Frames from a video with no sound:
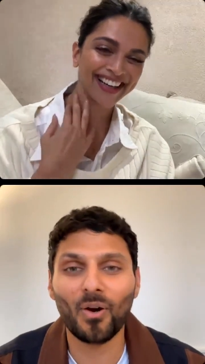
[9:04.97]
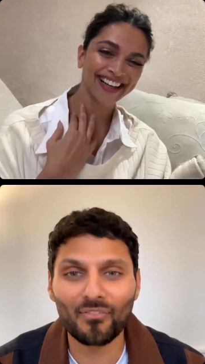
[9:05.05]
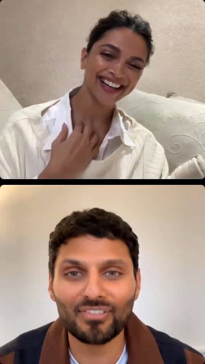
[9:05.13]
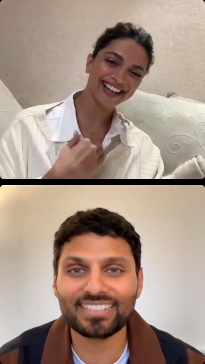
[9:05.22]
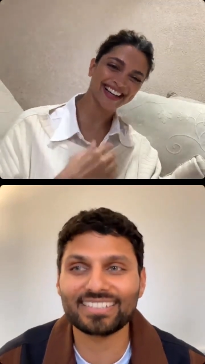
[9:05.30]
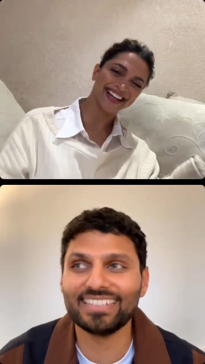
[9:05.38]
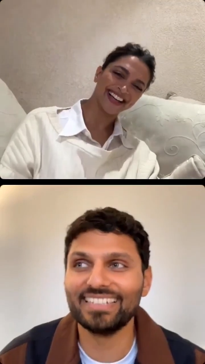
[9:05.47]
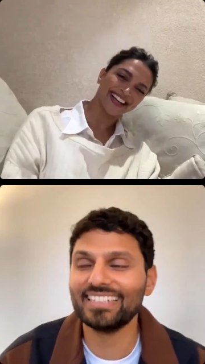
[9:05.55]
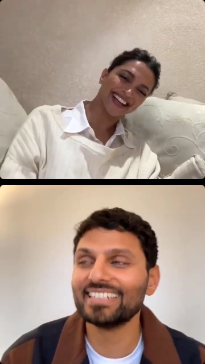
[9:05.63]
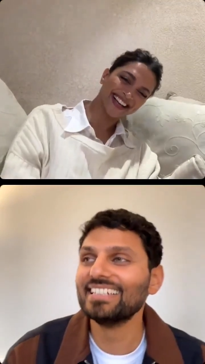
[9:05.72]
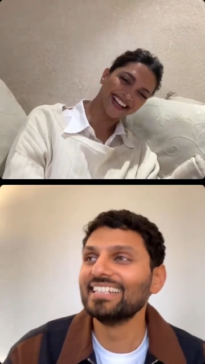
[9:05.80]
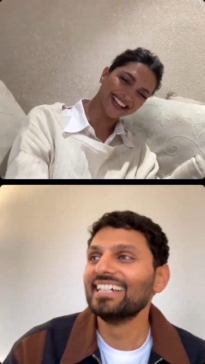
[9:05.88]

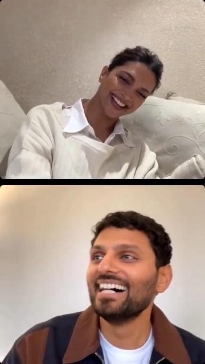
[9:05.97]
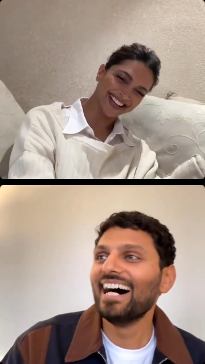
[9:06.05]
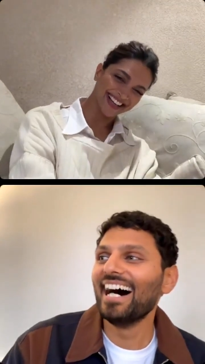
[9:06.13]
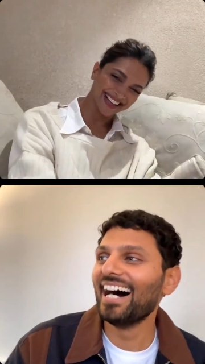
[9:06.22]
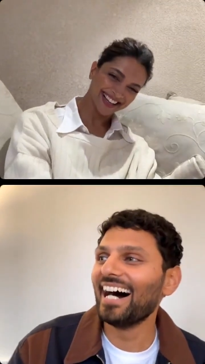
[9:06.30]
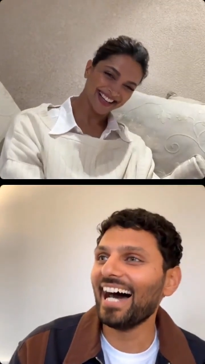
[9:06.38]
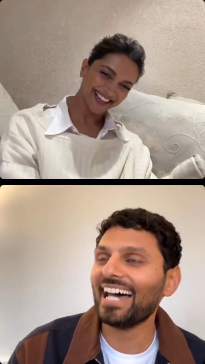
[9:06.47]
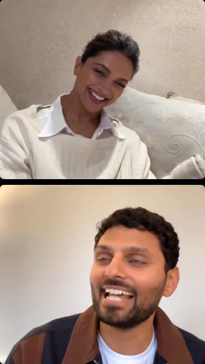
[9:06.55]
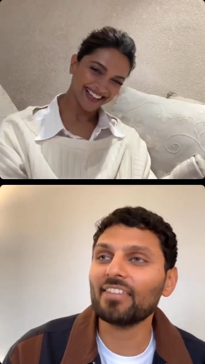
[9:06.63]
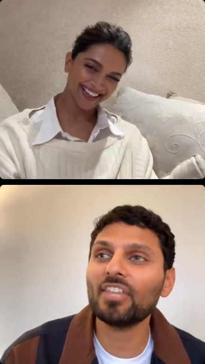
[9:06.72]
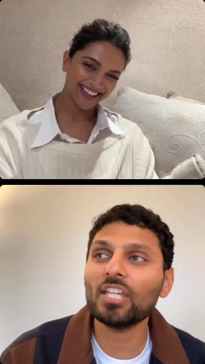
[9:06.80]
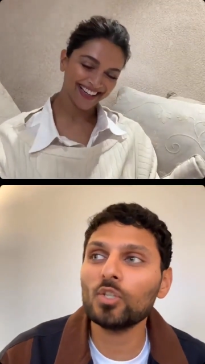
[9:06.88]
Speaker 1: obviously uh, and
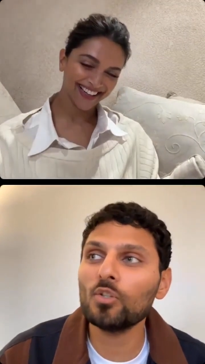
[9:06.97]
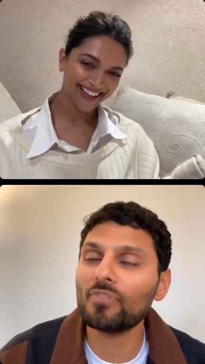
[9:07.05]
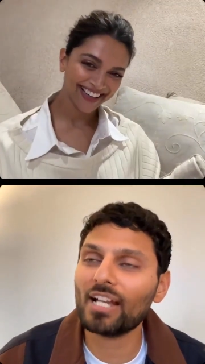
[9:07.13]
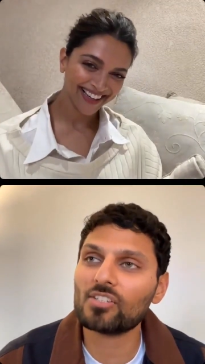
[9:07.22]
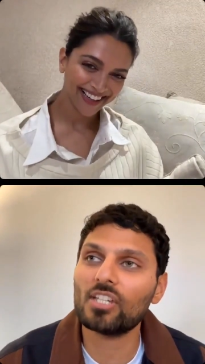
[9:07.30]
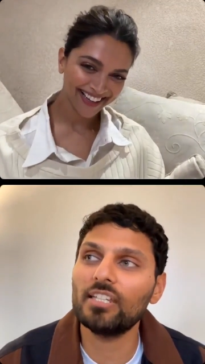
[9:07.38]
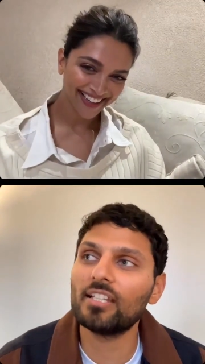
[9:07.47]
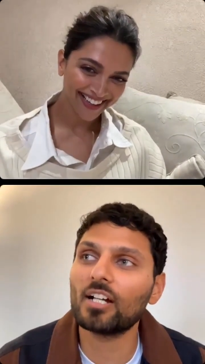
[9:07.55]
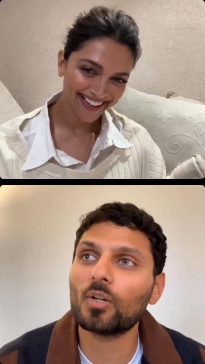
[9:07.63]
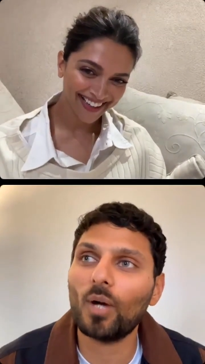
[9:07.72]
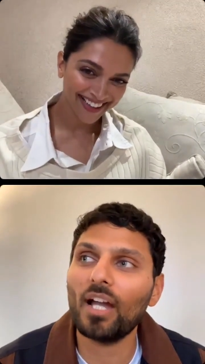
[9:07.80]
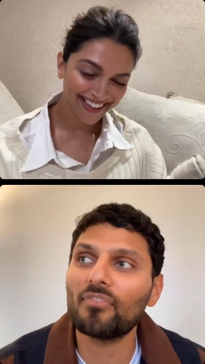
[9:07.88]
I think you've actually
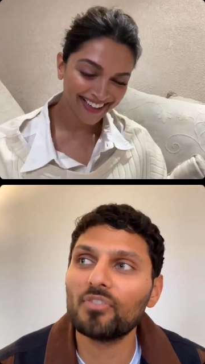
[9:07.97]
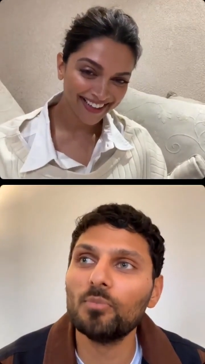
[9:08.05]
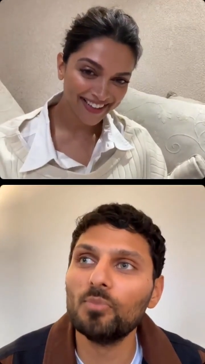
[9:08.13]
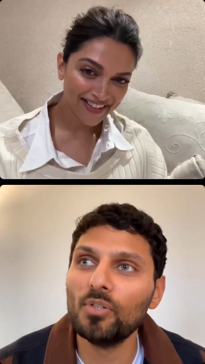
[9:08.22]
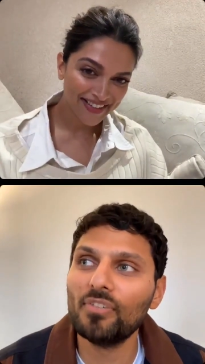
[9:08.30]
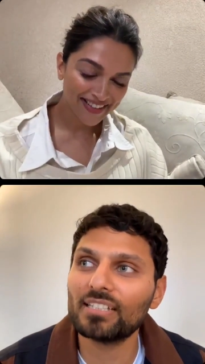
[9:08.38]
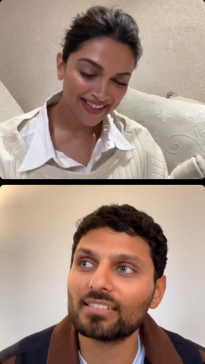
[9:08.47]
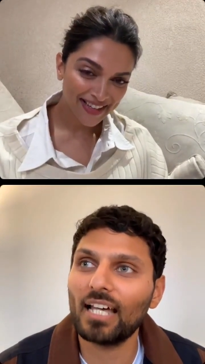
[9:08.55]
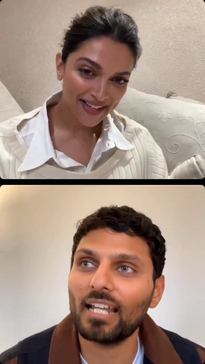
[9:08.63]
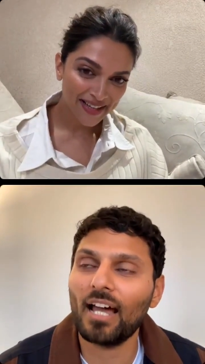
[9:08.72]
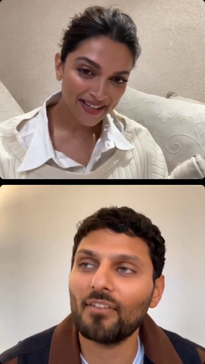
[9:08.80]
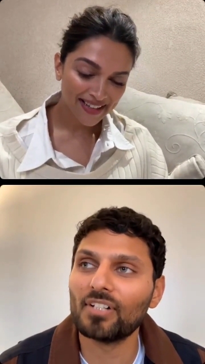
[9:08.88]
done quite a few movies
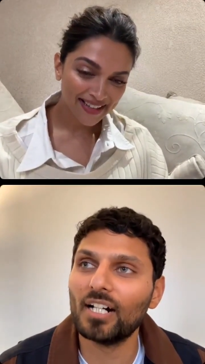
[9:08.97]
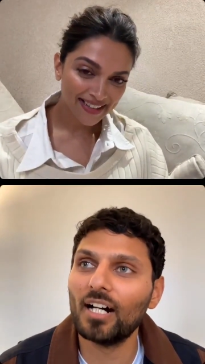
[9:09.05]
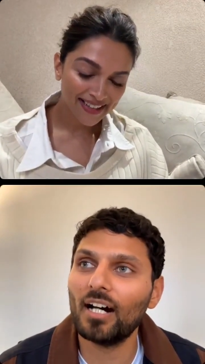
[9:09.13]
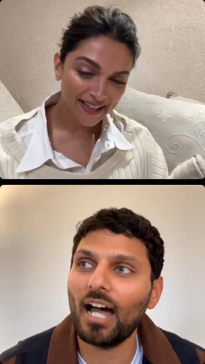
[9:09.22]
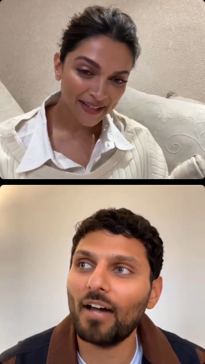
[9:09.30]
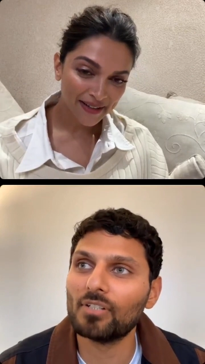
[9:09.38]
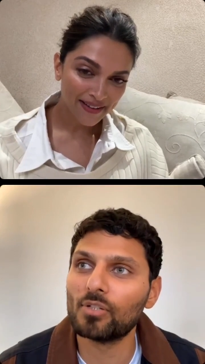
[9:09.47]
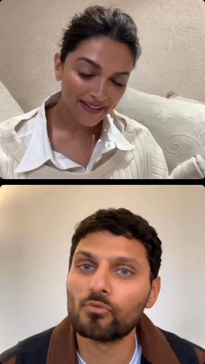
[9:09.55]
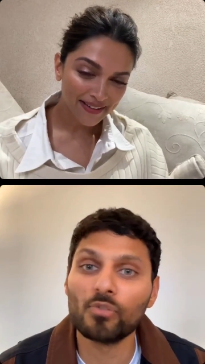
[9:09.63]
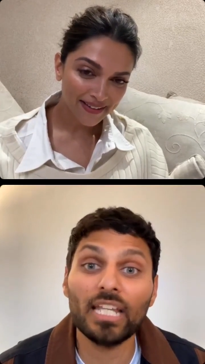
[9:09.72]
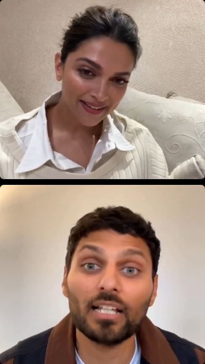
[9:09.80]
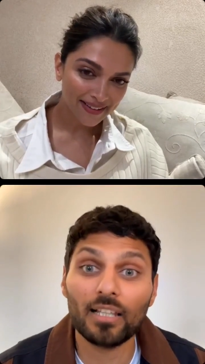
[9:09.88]
that have a have a
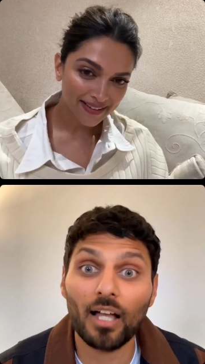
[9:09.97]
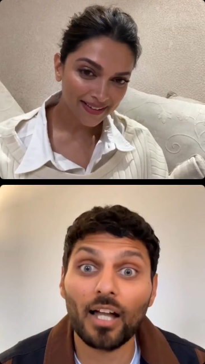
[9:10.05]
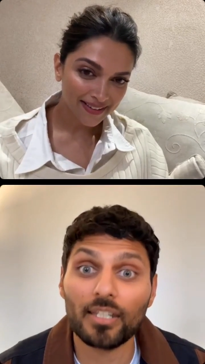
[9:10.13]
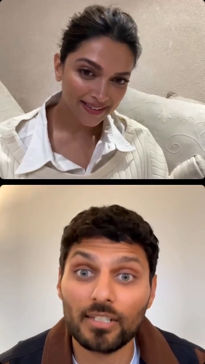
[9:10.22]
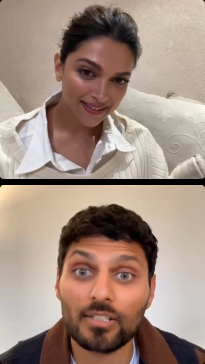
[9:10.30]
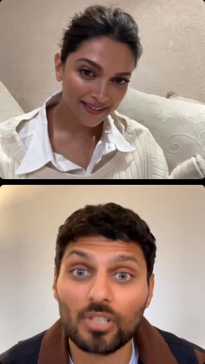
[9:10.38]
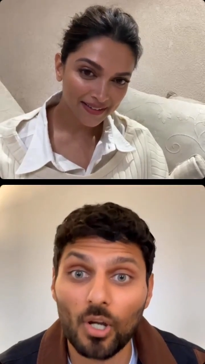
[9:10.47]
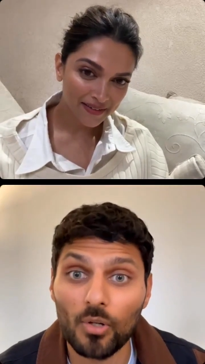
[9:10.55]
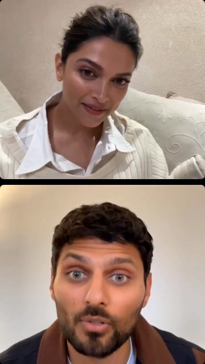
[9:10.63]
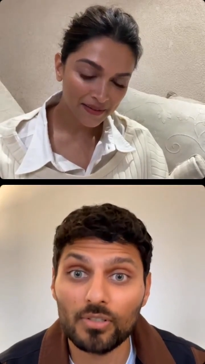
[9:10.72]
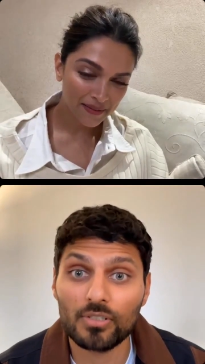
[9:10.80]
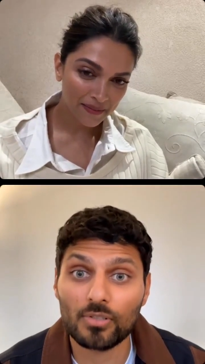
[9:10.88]
real
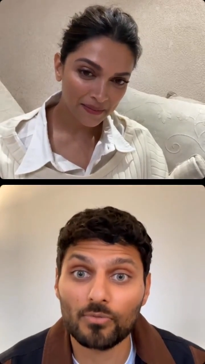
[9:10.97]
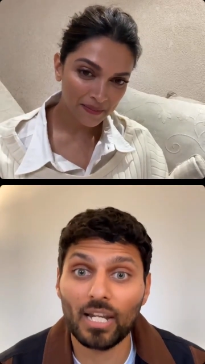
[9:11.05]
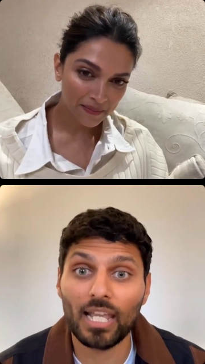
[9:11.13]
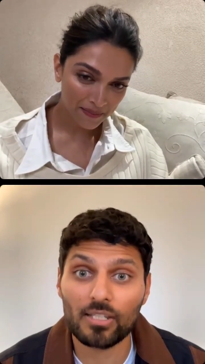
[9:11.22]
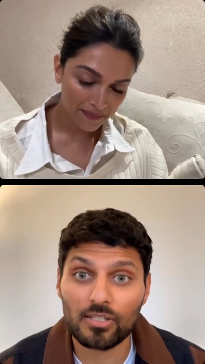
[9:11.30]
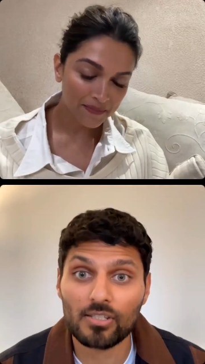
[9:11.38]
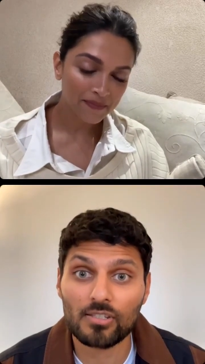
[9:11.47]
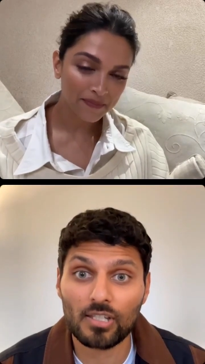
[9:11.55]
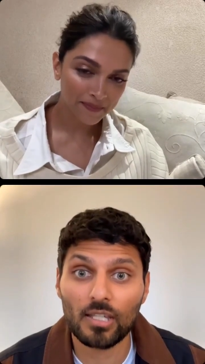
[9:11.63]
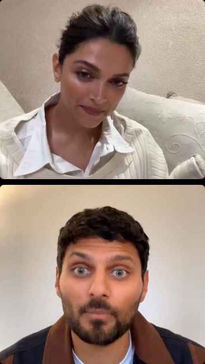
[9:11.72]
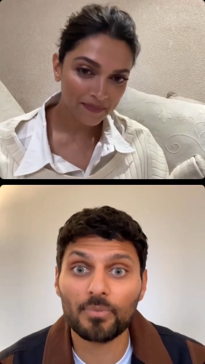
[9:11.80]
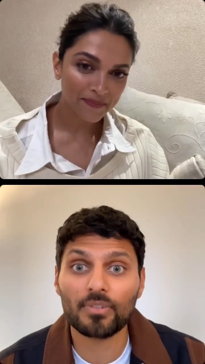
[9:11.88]
undertone to
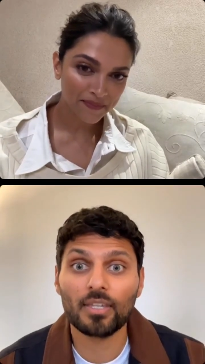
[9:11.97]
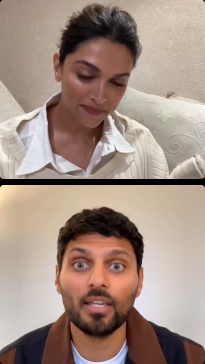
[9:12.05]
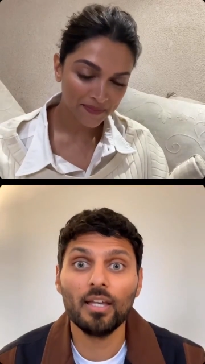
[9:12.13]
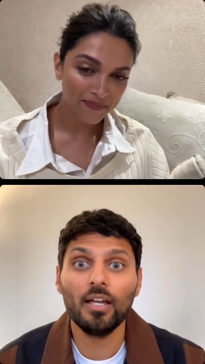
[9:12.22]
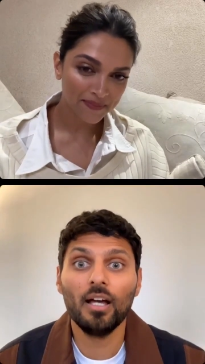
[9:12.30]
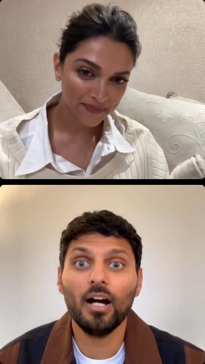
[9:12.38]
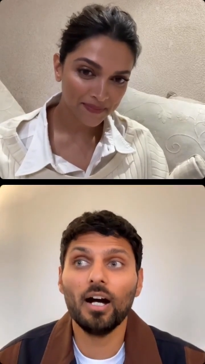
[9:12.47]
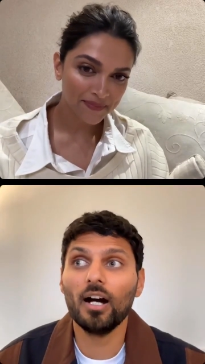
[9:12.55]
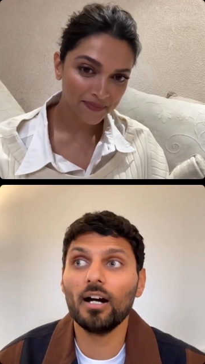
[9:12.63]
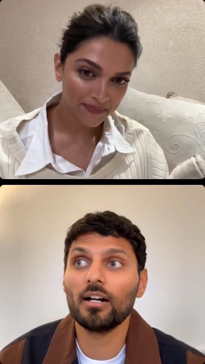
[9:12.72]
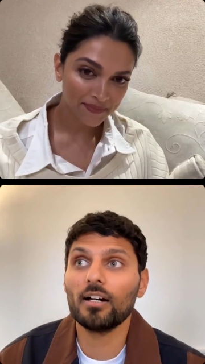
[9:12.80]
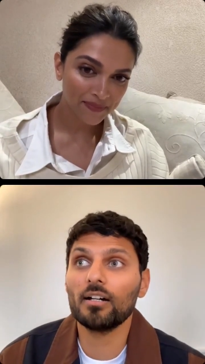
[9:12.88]
relationships
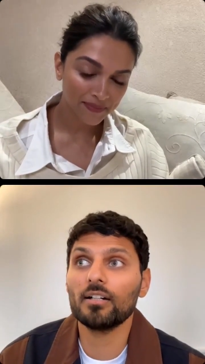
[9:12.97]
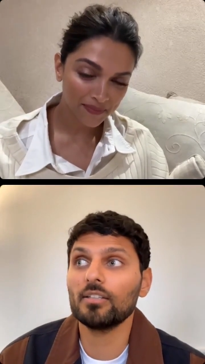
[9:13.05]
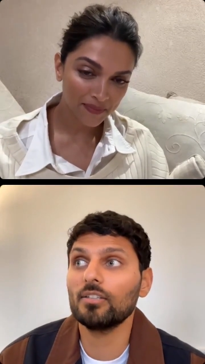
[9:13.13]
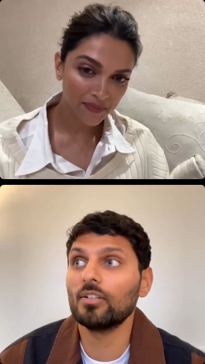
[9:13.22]
uh,